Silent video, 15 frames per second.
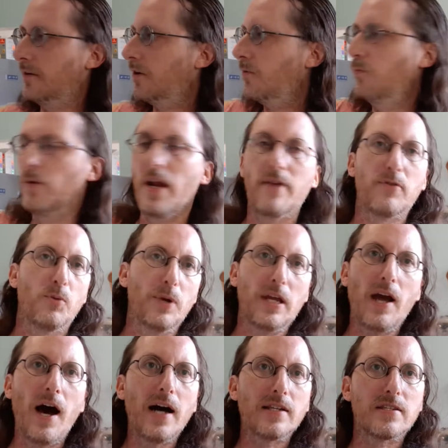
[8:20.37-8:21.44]
Whatever we
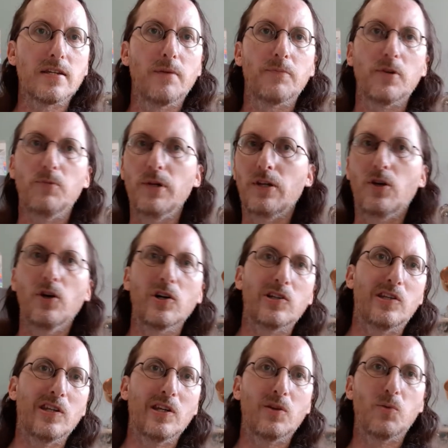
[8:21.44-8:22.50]
caught something, we
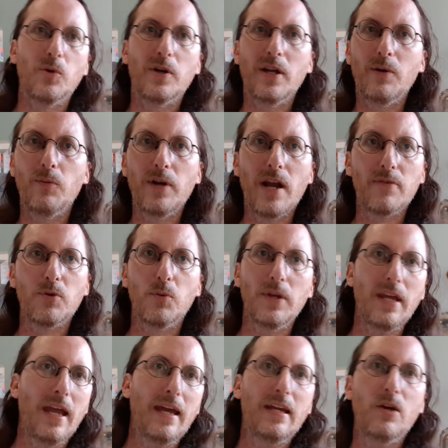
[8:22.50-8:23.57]
cooked it, whatever we
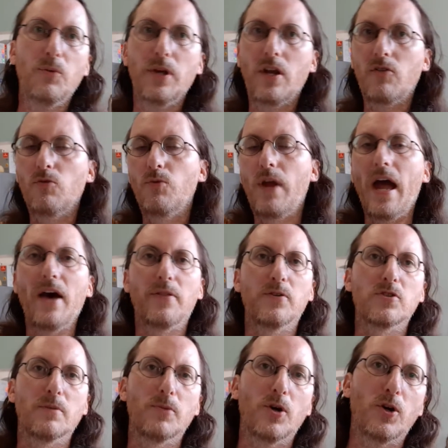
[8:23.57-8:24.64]
ate it, we gathered
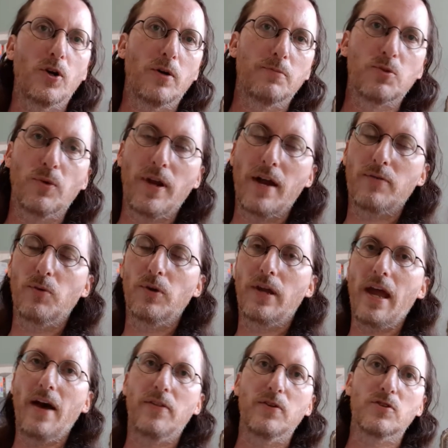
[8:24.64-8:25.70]
some herbs, whatever, we
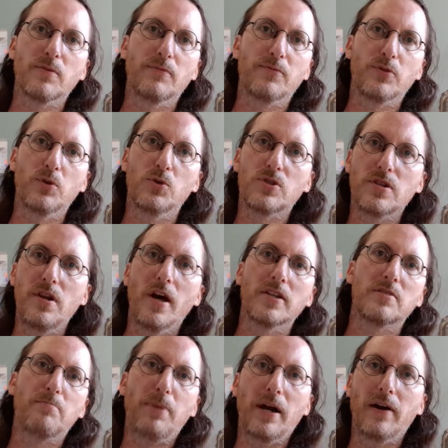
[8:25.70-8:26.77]
gathered some fruits, nuts,
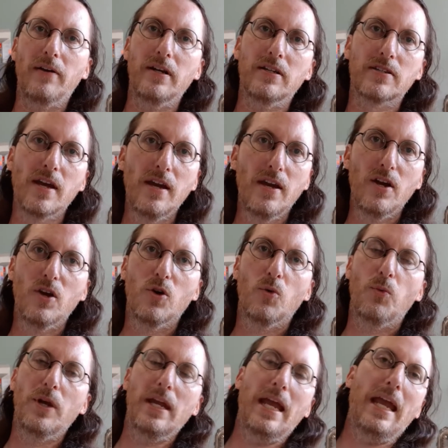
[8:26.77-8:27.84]
berries,
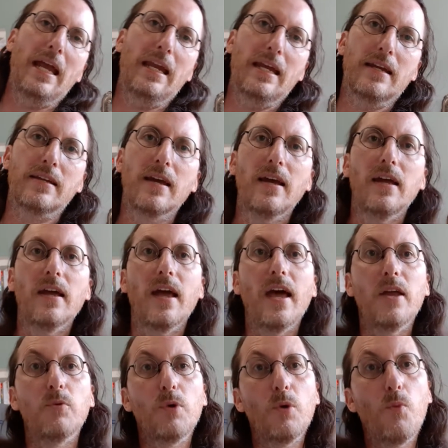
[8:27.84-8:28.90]
we ate it,
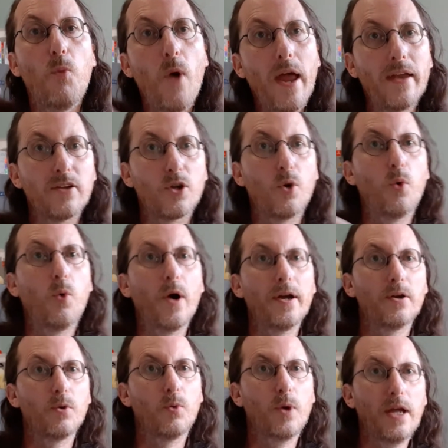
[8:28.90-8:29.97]
and we went quite
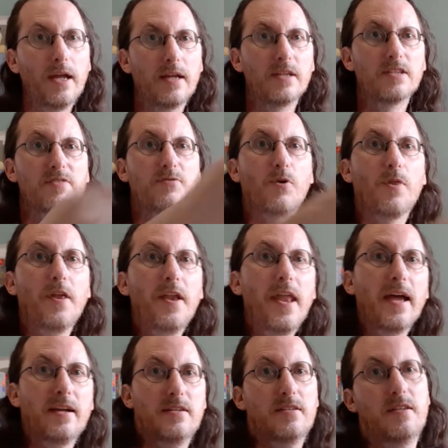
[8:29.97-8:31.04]
a ways for the
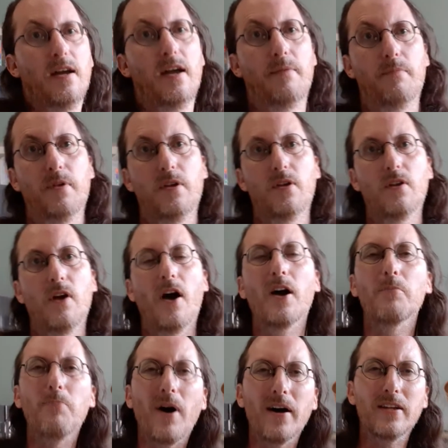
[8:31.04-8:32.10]
next time. Our
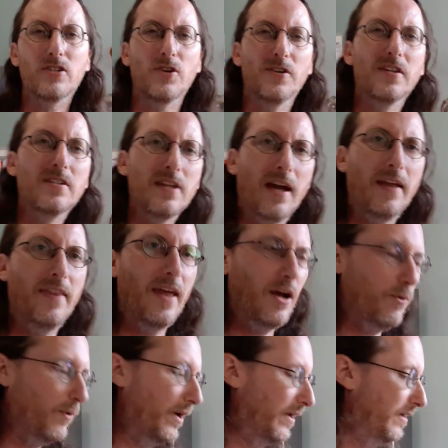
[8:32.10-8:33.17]
bodies are designed that
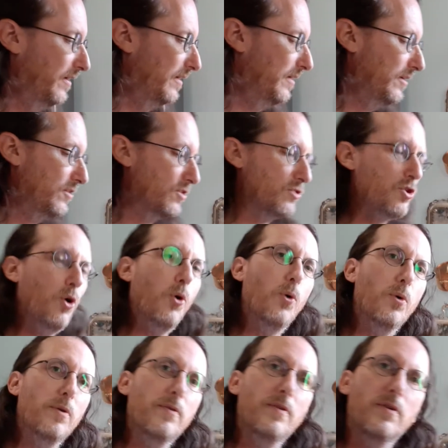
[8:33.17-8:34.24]
way.
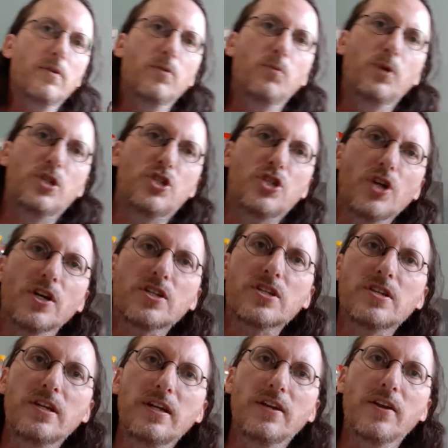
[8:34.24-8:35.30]
So we just
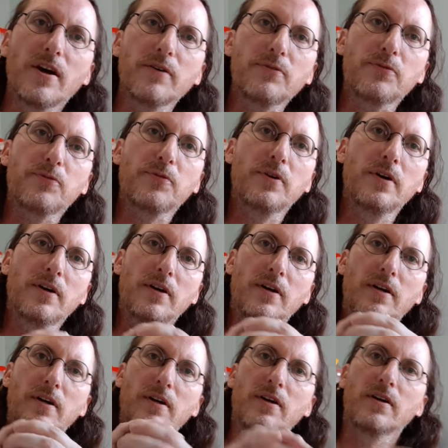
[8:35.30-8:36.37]
need enough
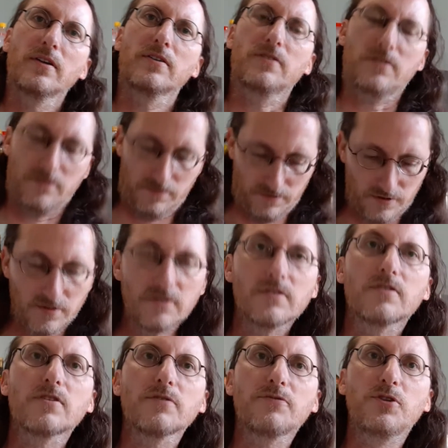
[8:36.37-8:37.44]

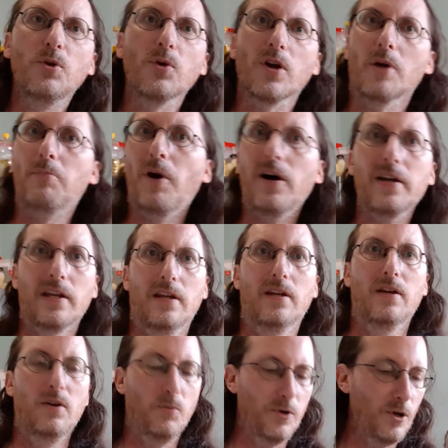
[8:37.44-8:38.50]
to fuel our body.
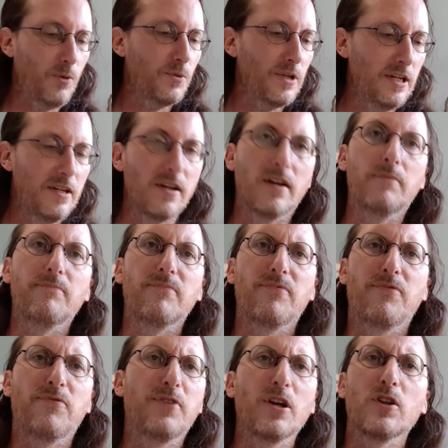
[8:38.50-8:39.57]
We don't need to
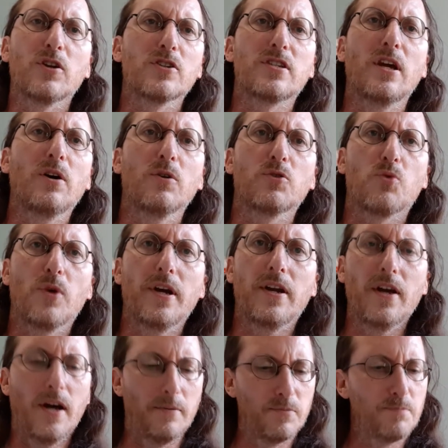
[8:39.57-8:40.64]
fill ourselves right
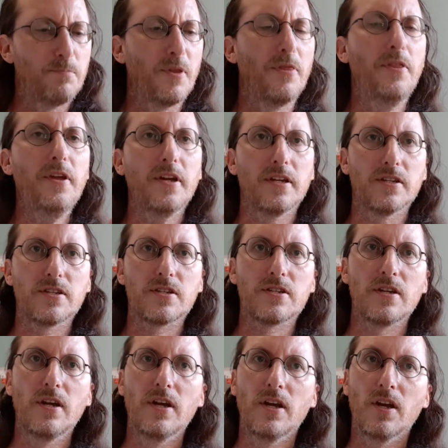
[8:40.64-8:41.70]
up, but
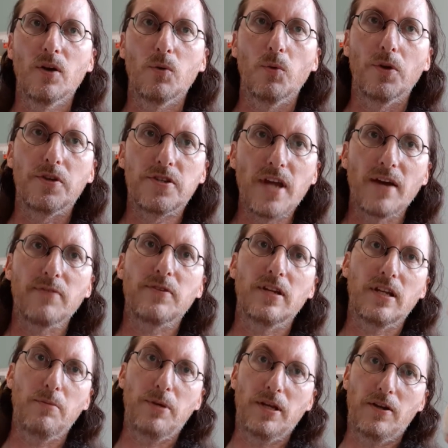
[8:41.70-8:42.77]
this would
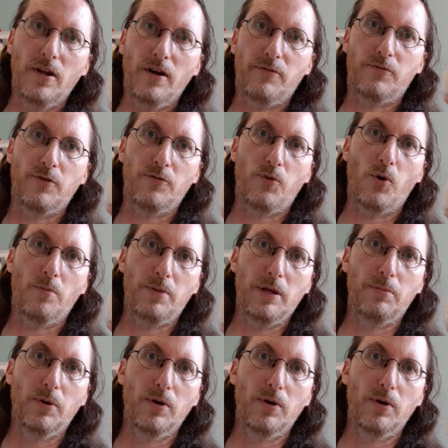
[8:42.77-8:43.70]
definitely be enough for 4 people.